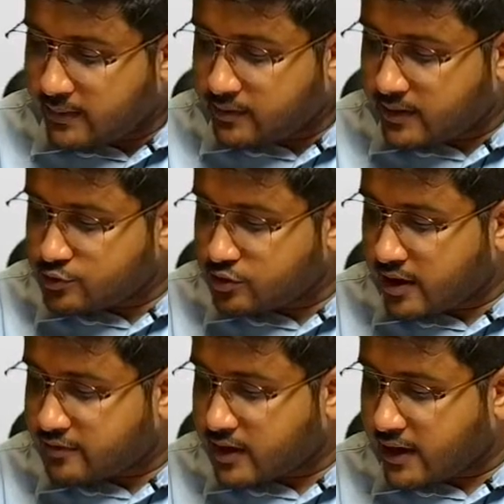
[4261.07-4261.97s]
team seems to
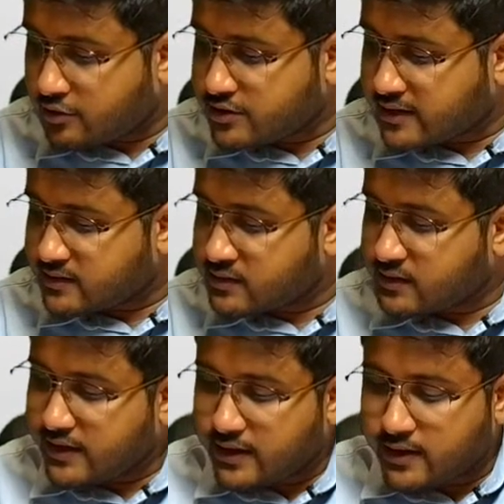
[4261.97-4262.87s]
have relied on
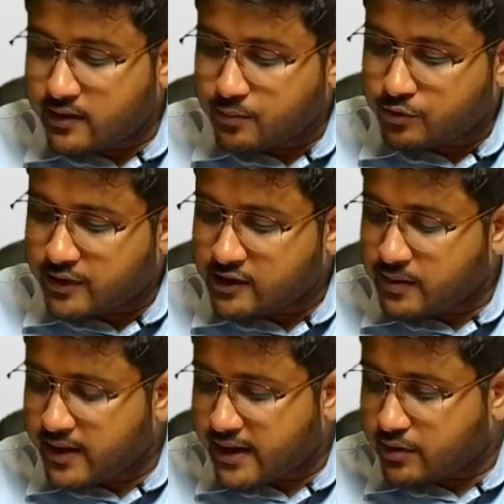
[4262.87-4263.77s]
Jackson's year-end reports as
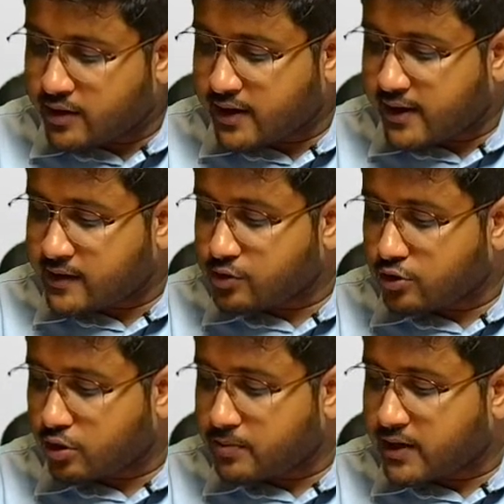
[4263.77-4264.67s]
being accurate and has
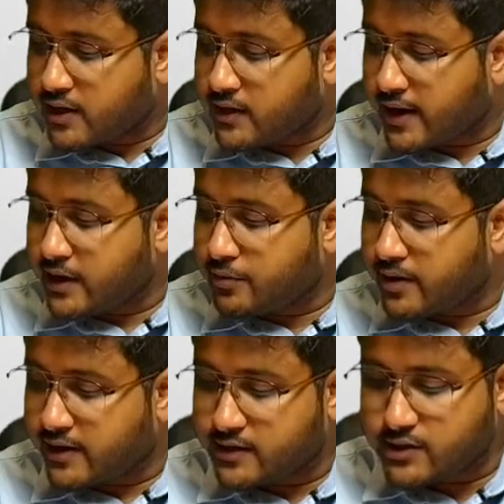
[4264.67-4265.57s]
not obtained an
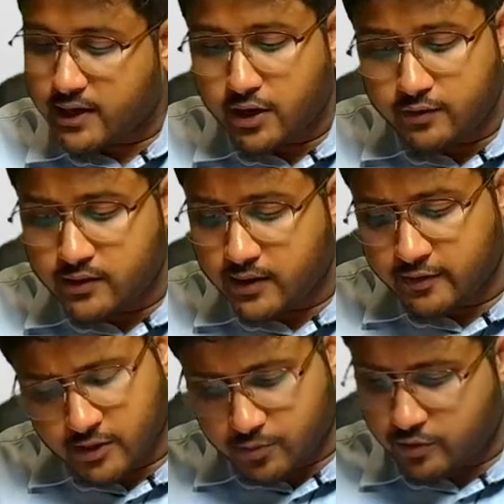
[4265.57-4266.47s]
adequate understanding of the
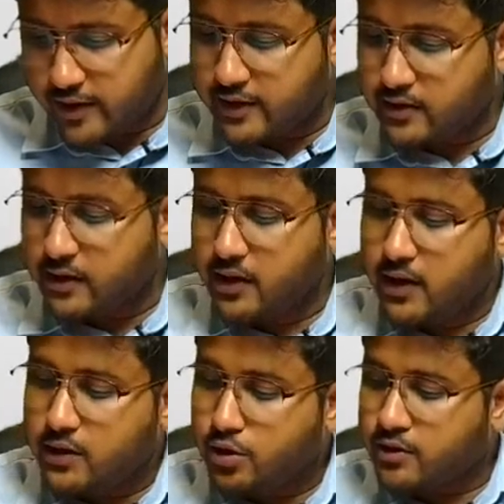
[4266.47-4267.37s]
services provided.
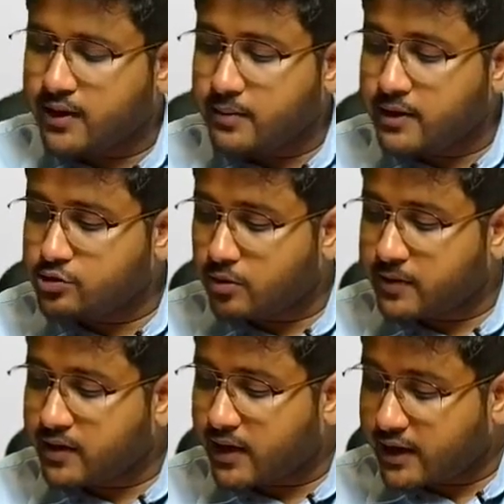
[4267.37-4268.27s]
The audit team needs to
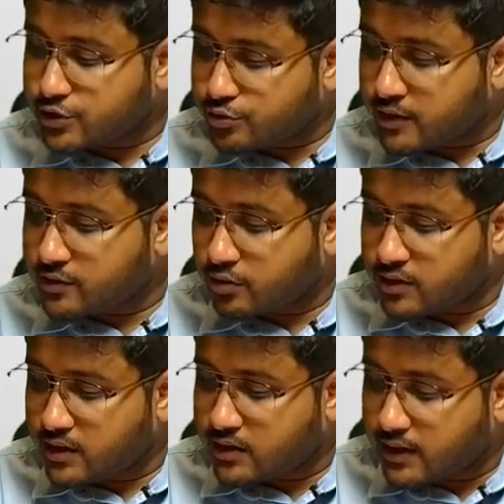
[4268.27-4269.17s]
obtain assurance
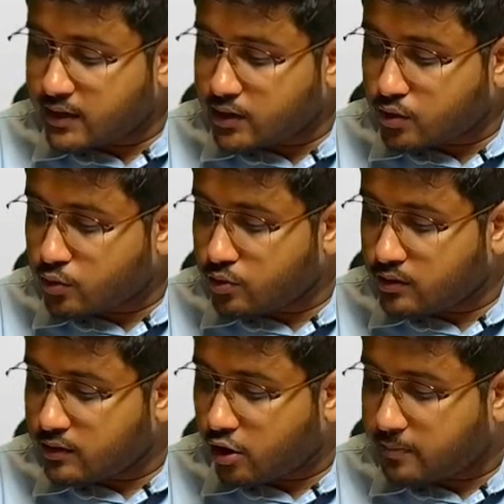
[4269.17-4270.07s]
on the
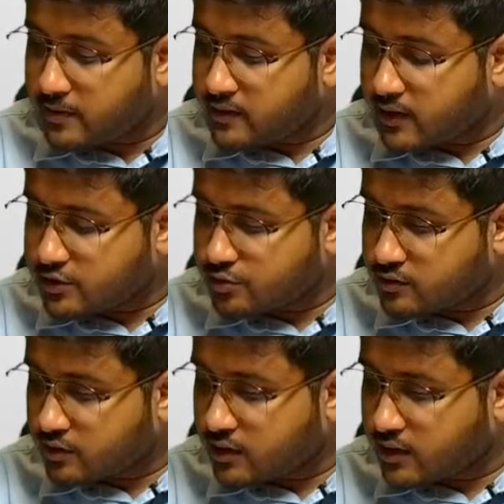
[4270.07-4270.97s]
controls
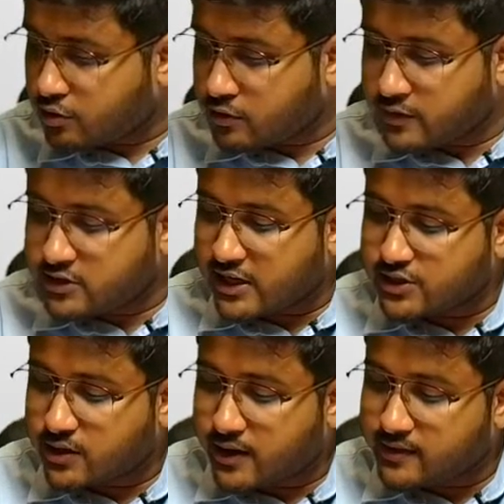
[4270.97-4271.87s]
which
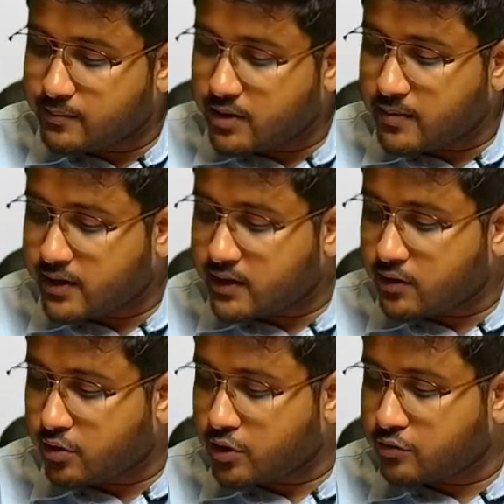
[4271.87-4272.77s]
Jackson has implemented
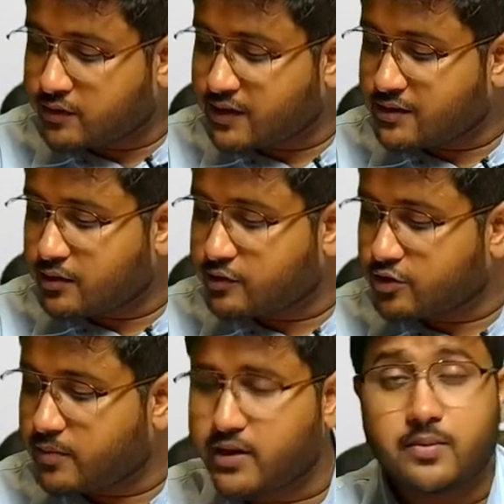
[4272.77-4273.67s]
in order to assess the
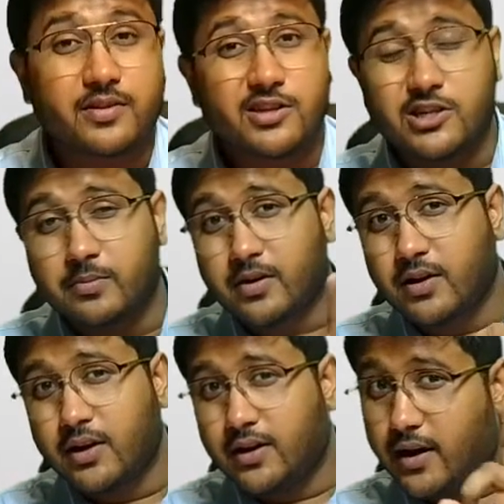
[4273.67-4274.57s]
risk of material
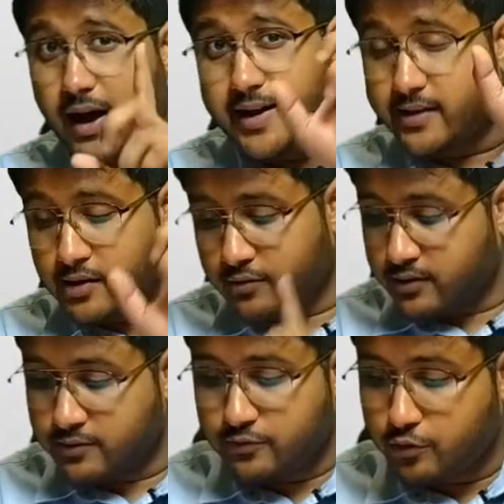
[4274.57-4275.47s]
misstatement.
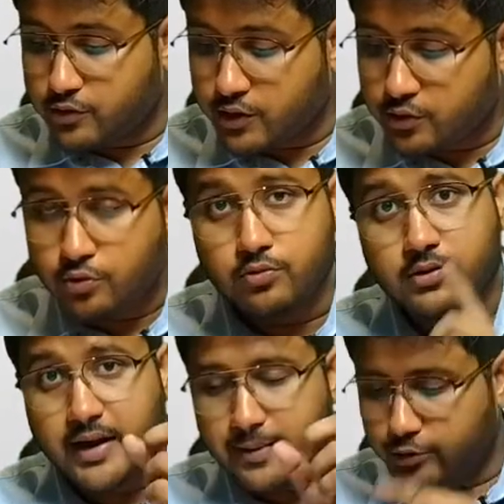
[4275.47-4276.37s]
ISA
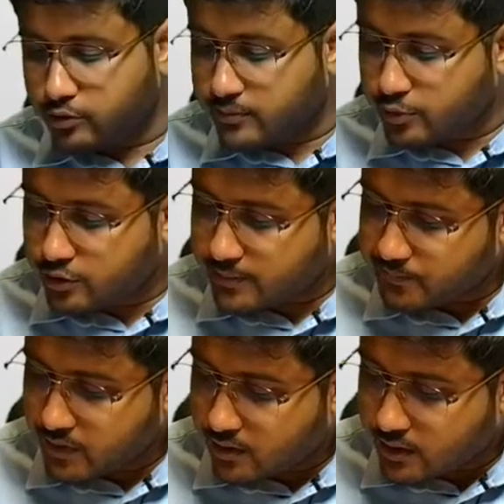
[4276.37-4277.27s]
402 type 2 report,
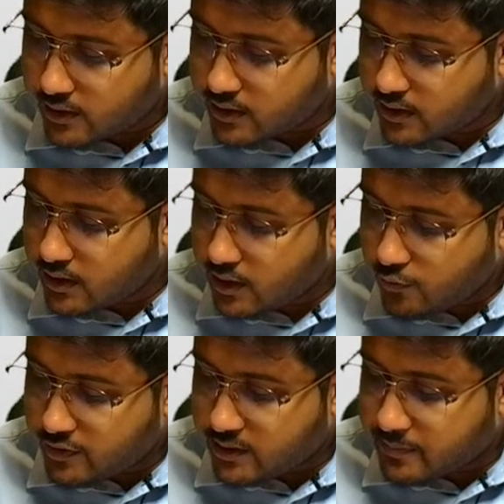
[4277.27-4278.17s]
right?
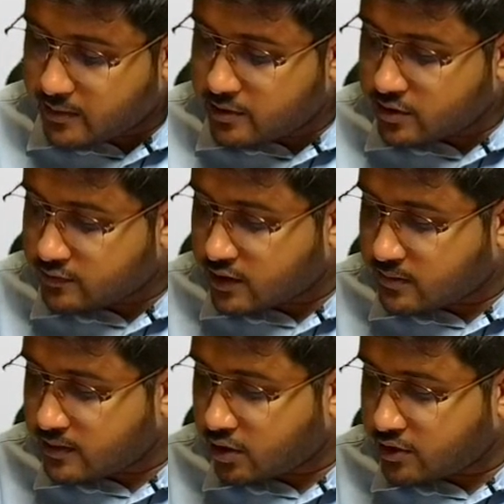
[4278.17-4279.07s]
With the permission of
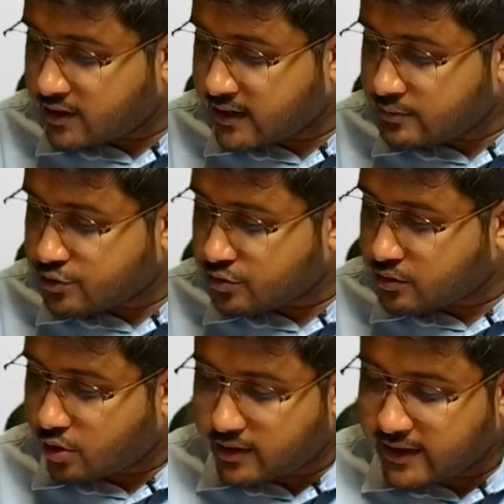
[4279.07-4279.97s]
Thurman, the audit team
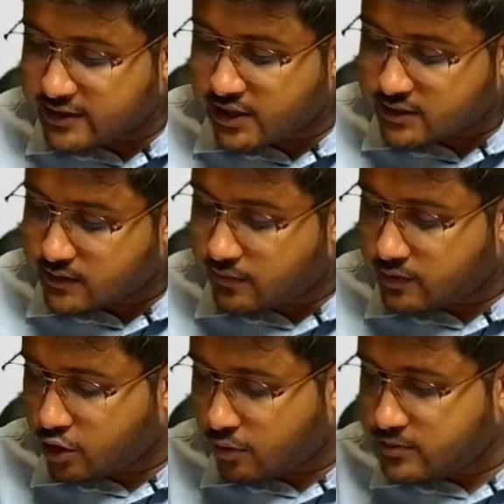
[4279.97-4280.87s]
should contact Jackson
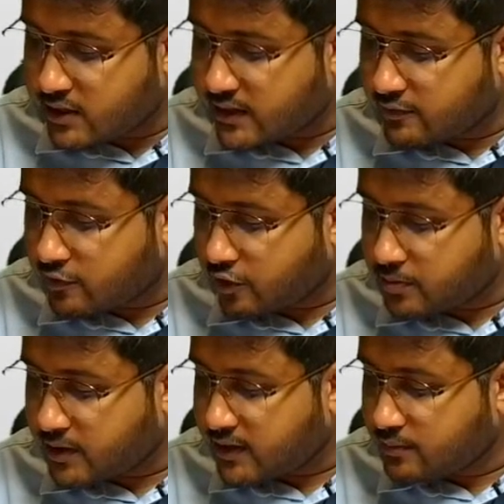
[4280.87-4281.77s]
with the objective of
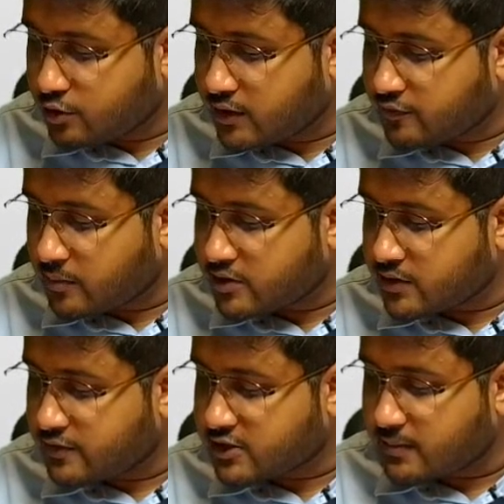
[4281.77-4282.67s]
obtaining more
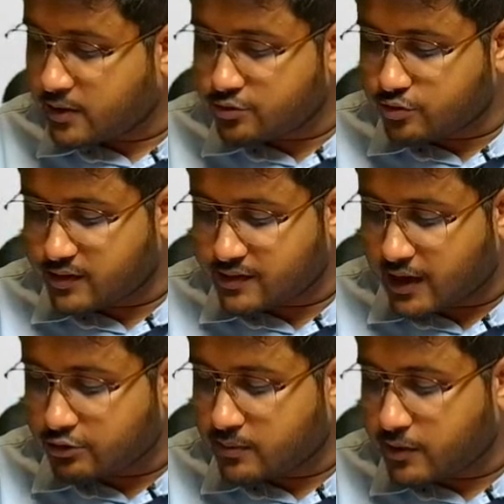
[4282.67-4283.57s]
information which can be used to assess
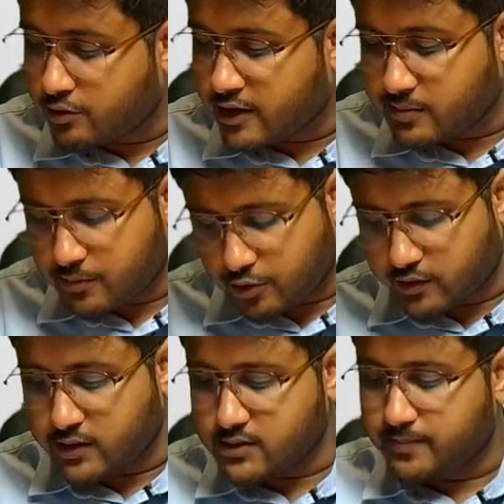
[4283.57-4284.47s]
how the payroll has been
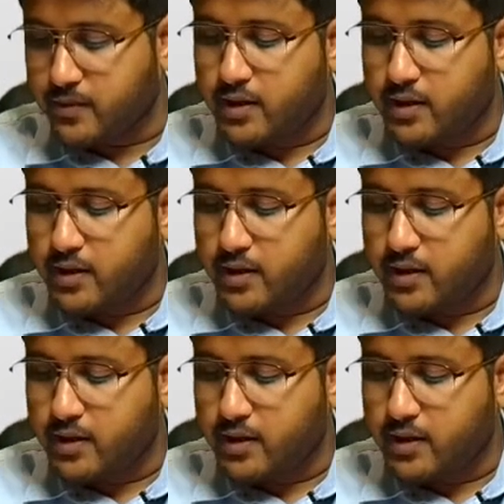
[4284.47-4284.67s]
processed.